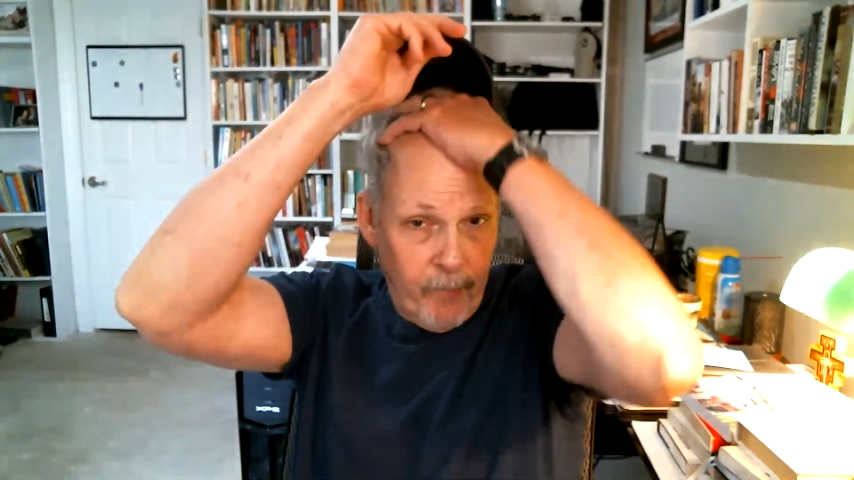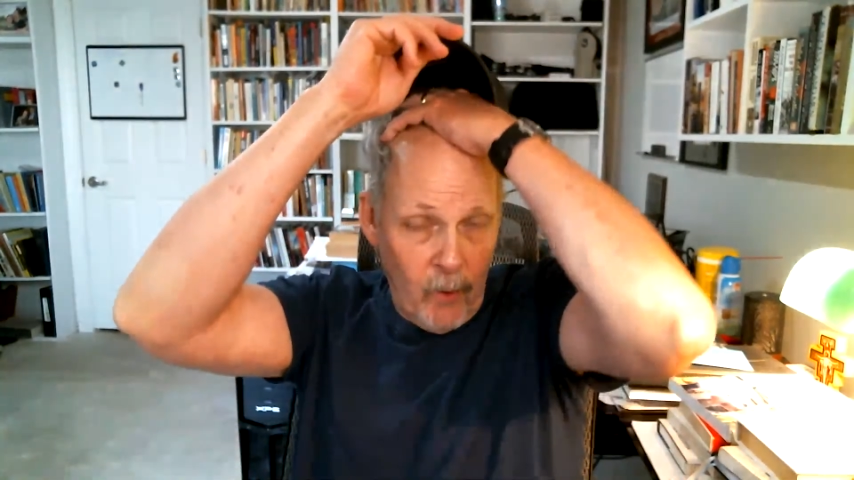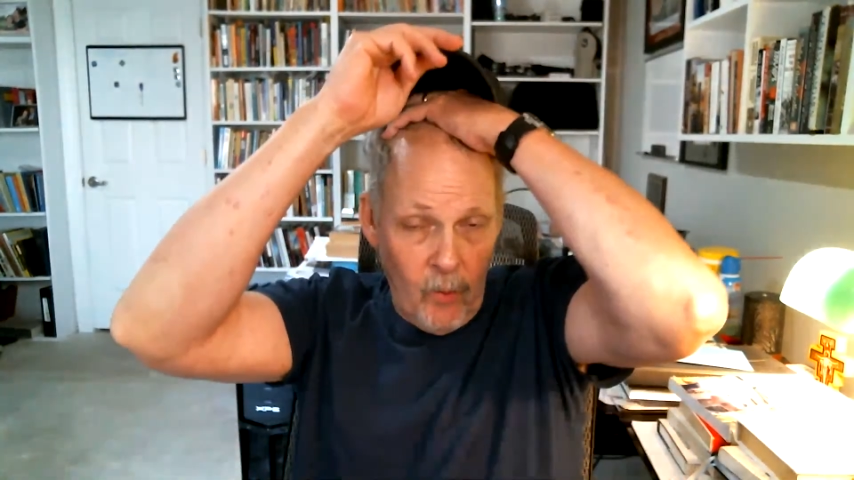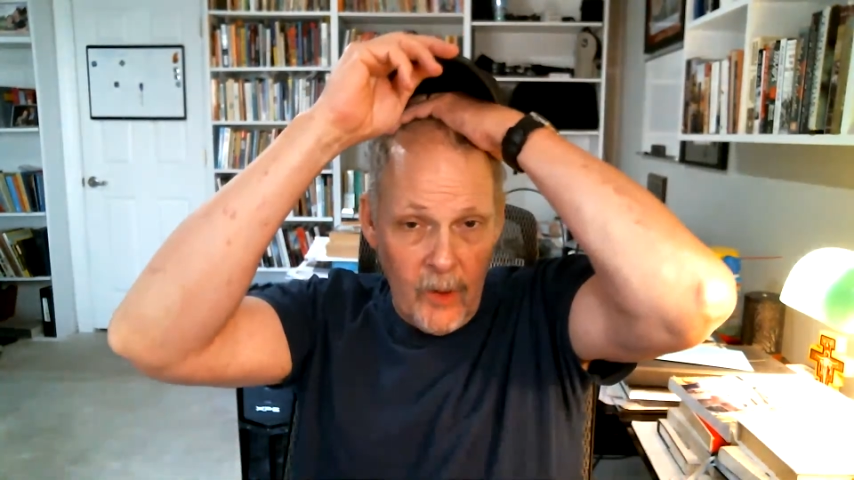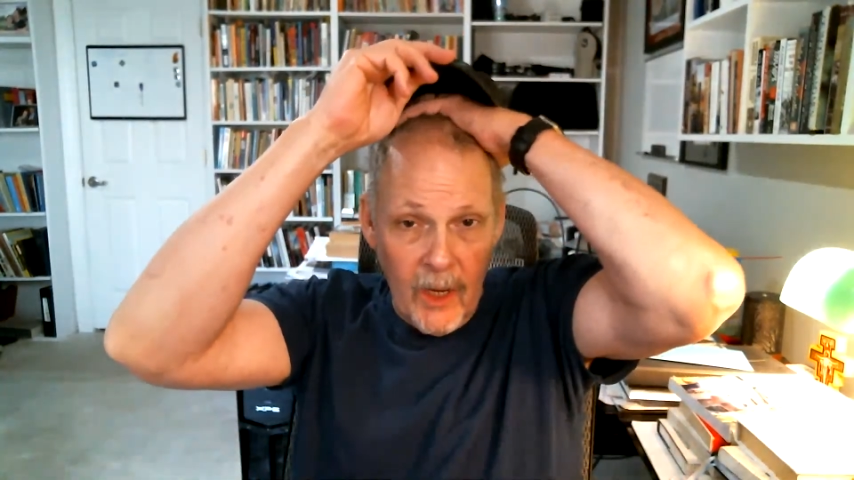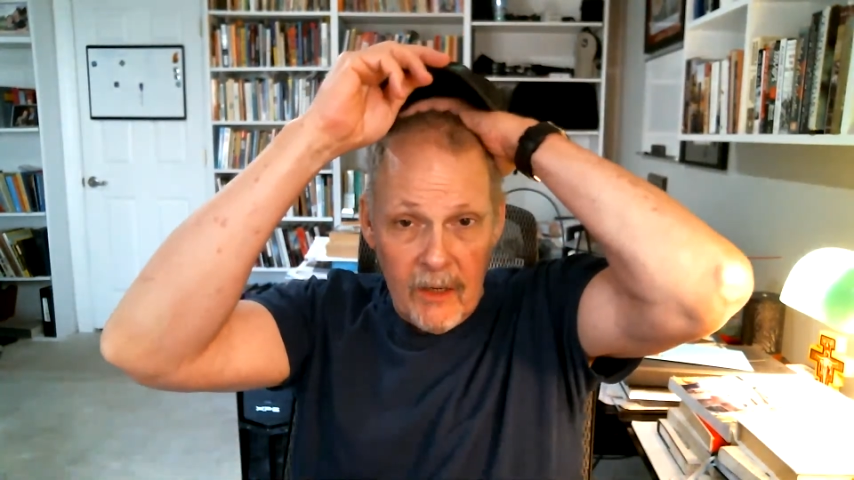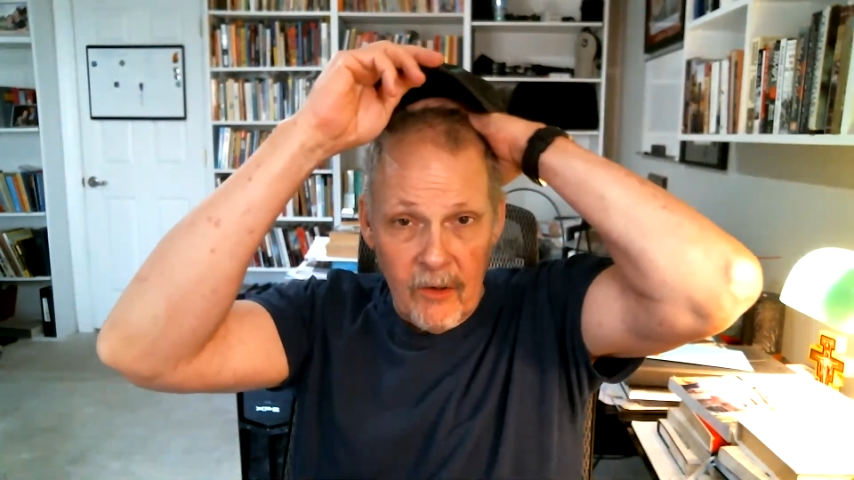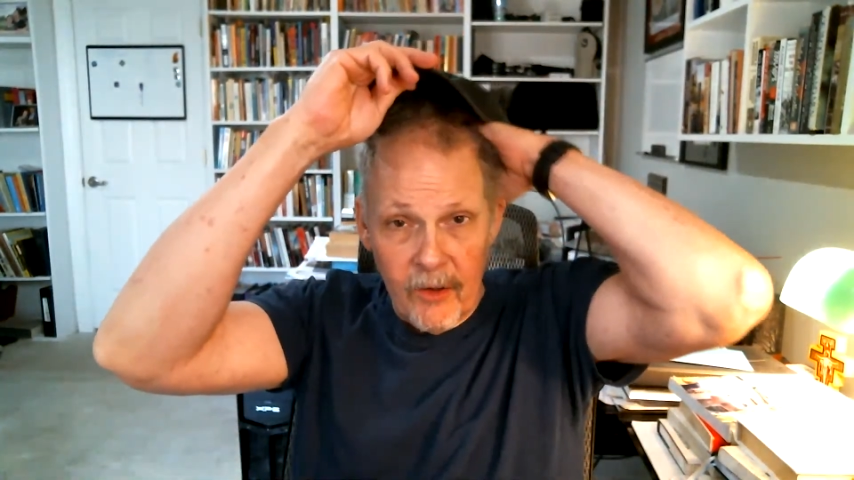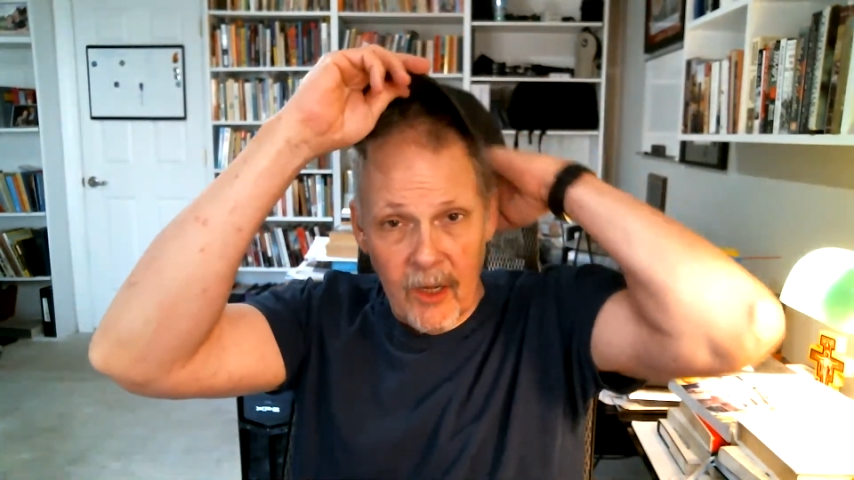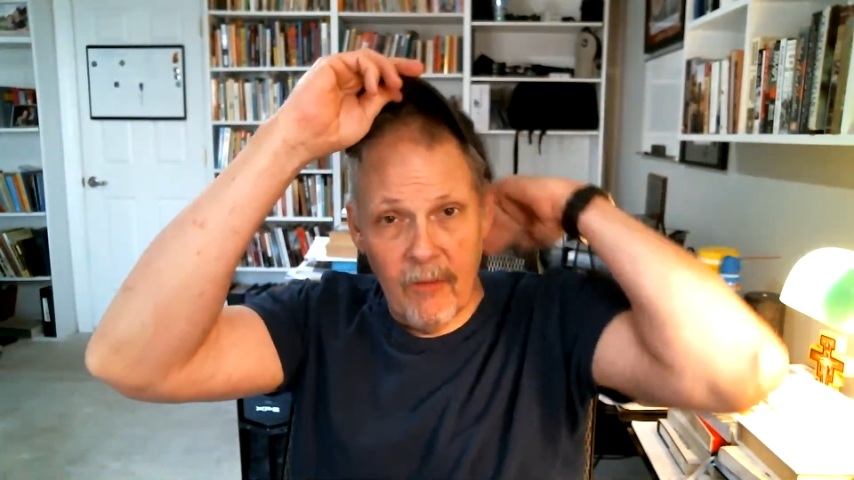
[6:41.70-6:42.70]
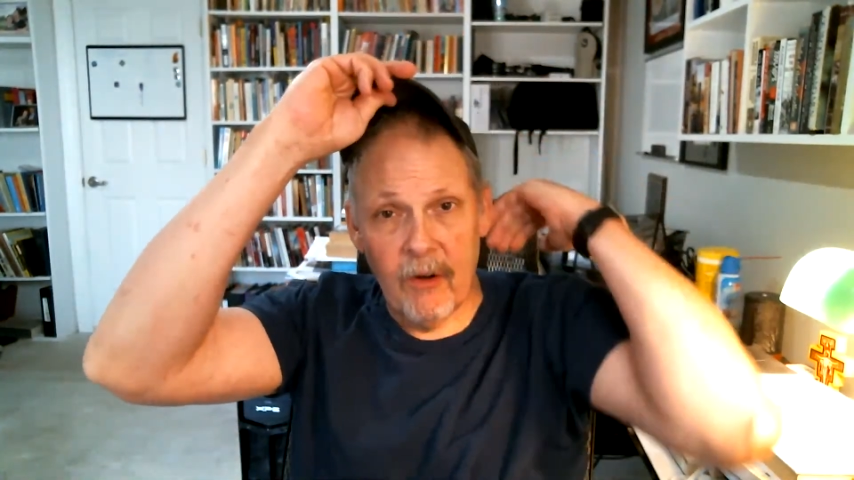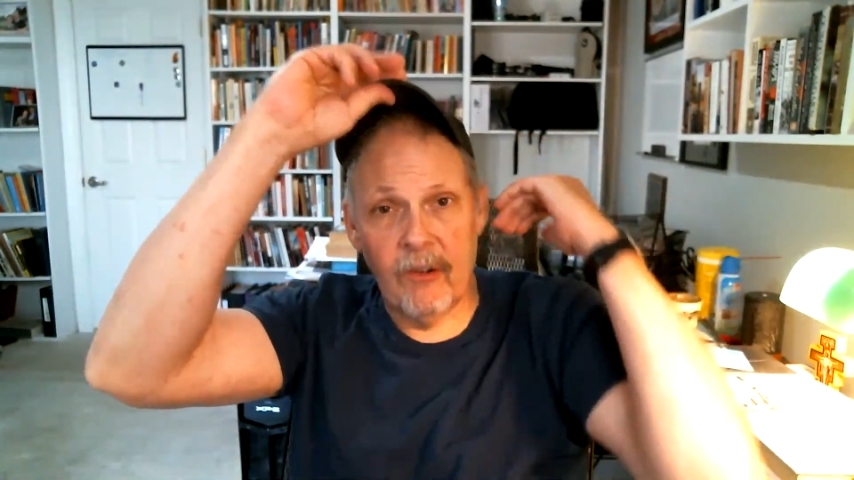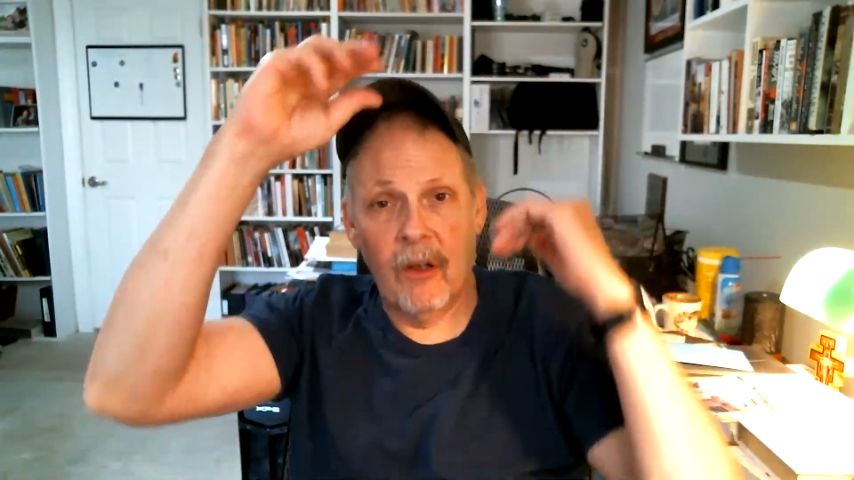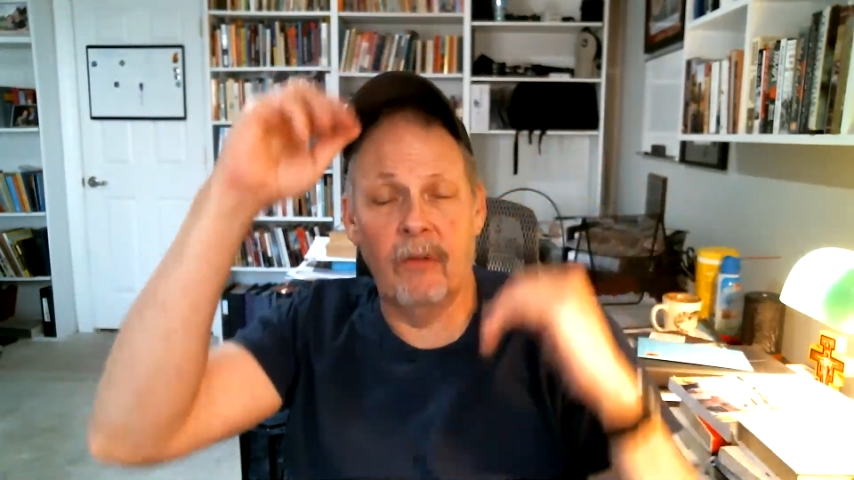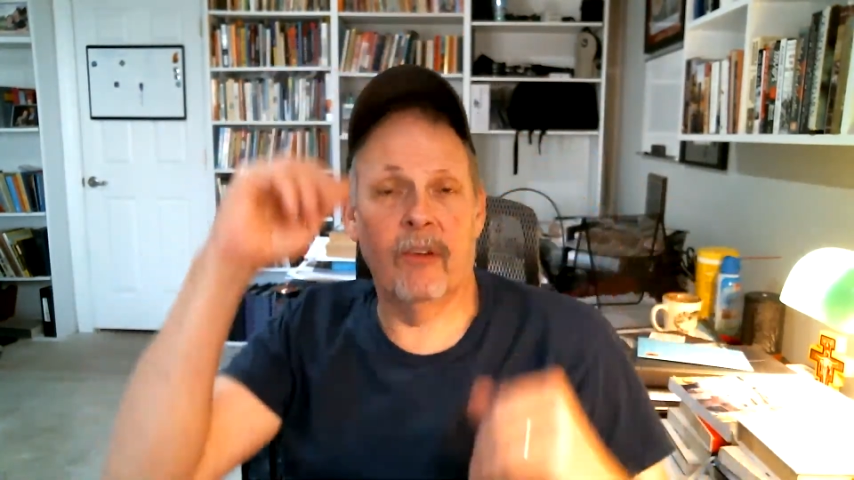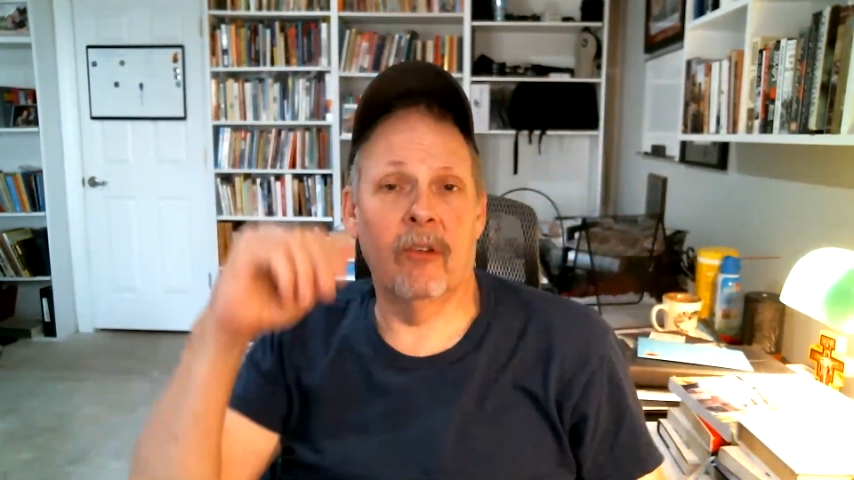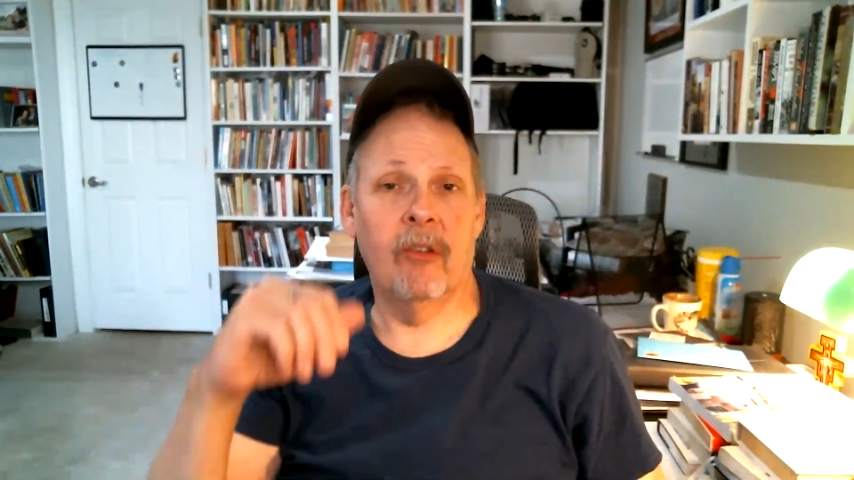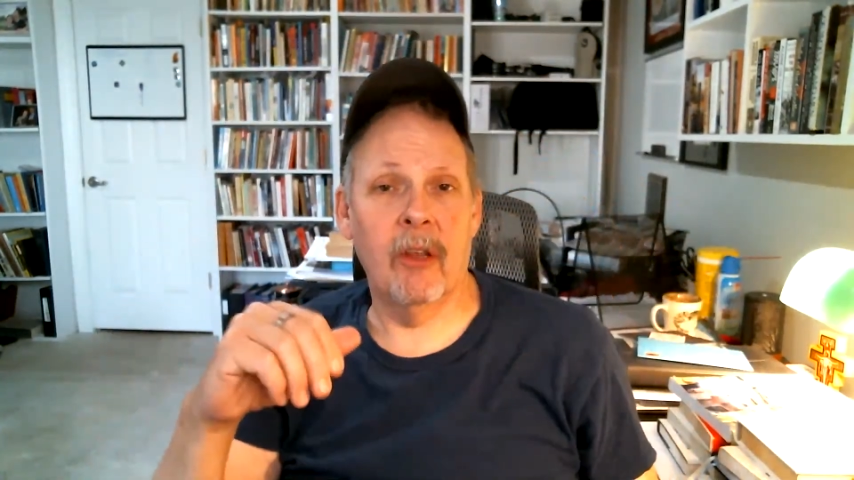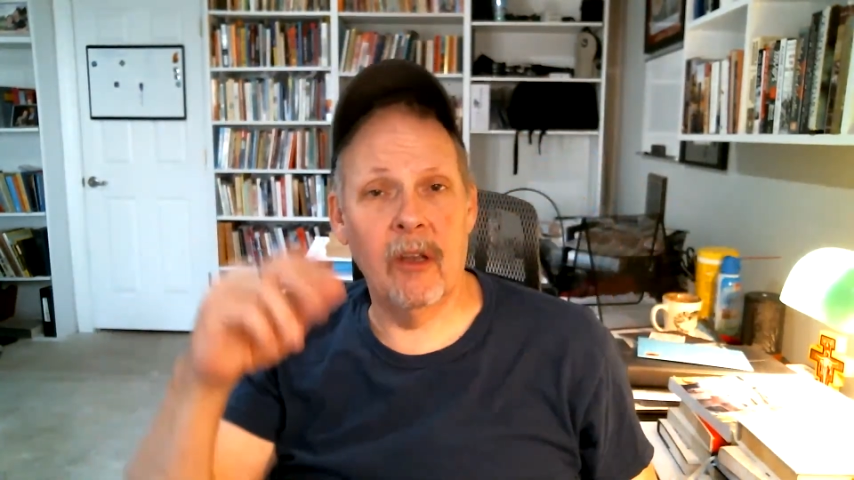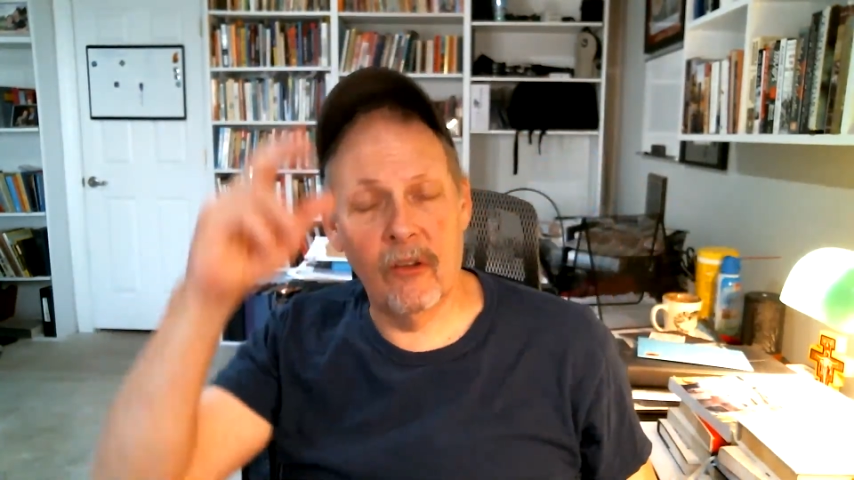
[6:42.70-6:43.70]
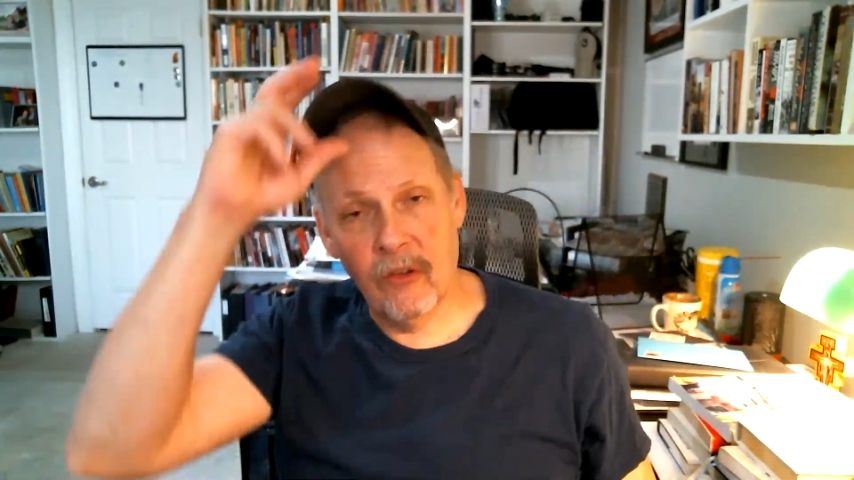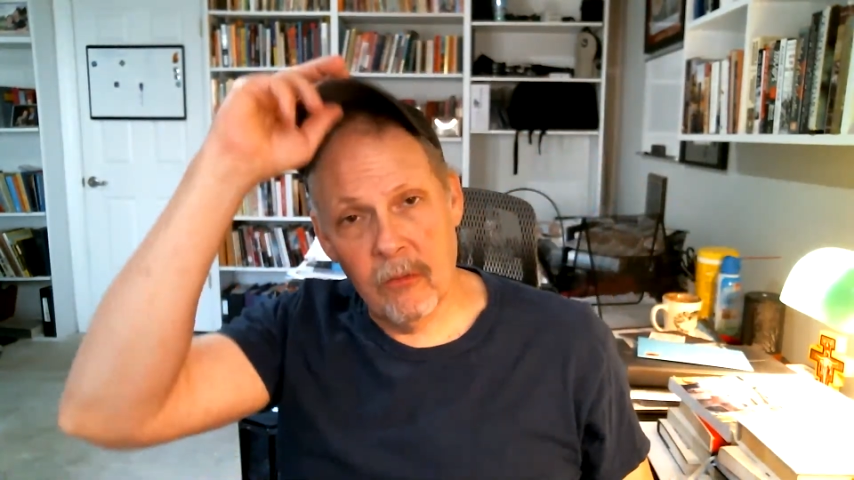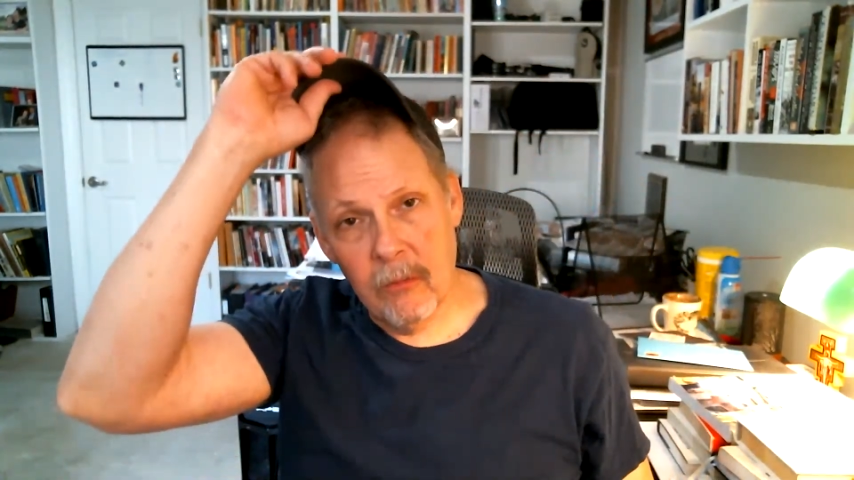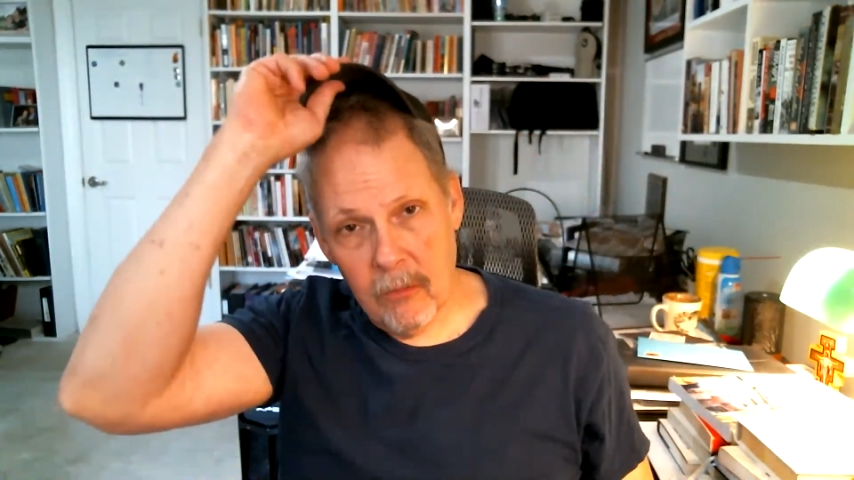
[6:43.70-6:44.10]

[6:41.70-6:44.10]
We like to think of ourselves as these,